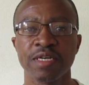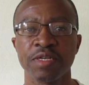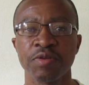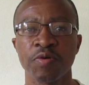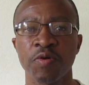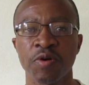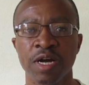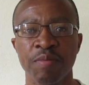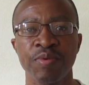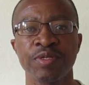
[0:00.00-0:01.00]
in your
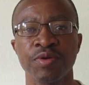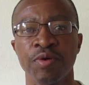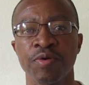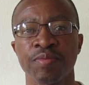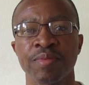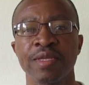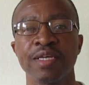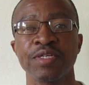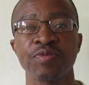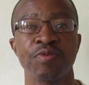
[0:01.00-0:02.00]
capital
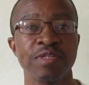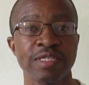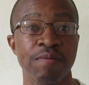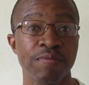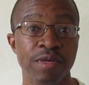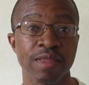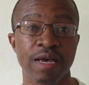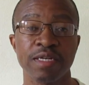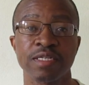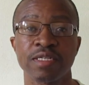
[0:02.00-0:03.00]
is not something
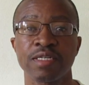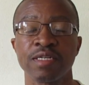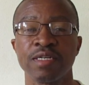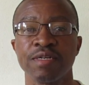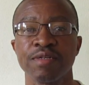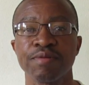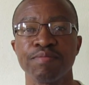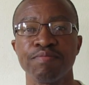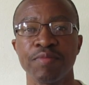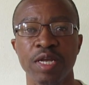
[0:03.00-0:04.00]
that
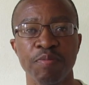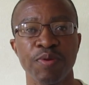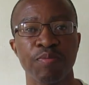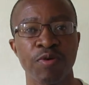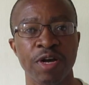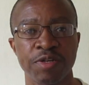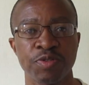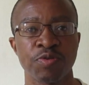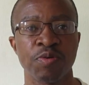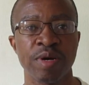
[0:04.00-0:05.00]
many people can
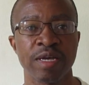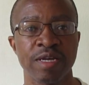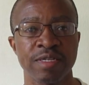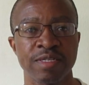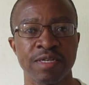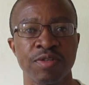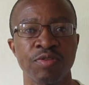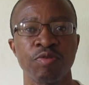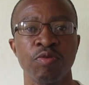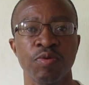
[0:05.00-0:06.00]
stomach and sit
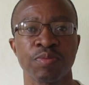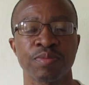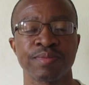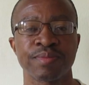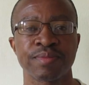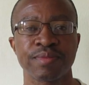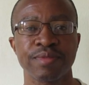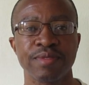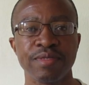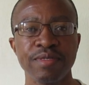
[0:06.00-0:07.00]
through.
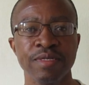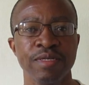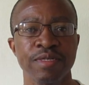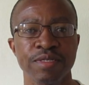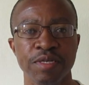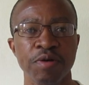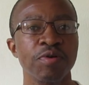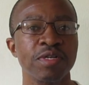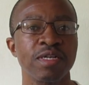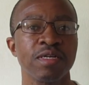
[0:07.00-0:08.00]

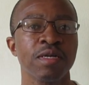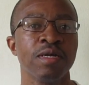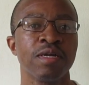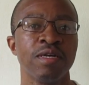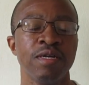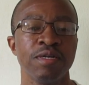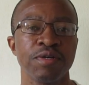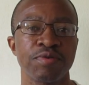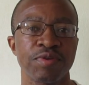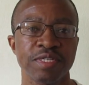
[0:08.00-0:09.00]
Secondly,
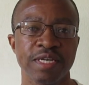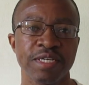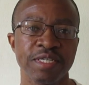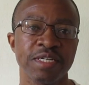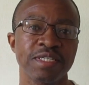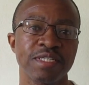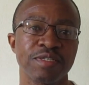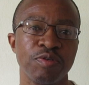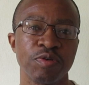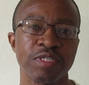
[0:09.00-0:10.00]

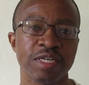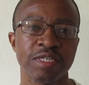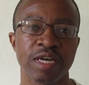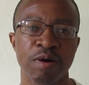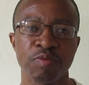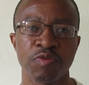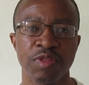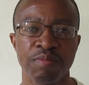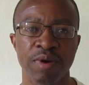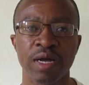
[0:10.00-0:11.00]
recessions don't just come to
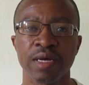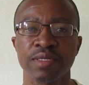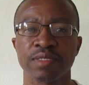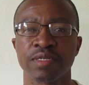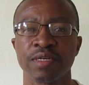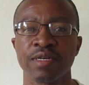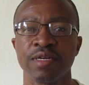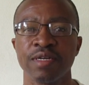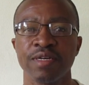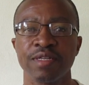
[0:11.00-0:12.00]
the markets.
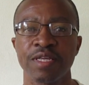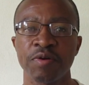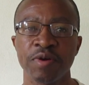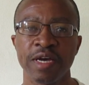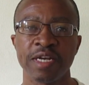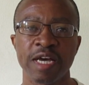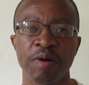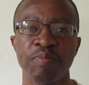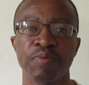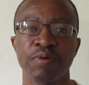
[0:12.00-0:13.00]
They'll end
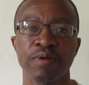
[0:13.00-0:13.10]
up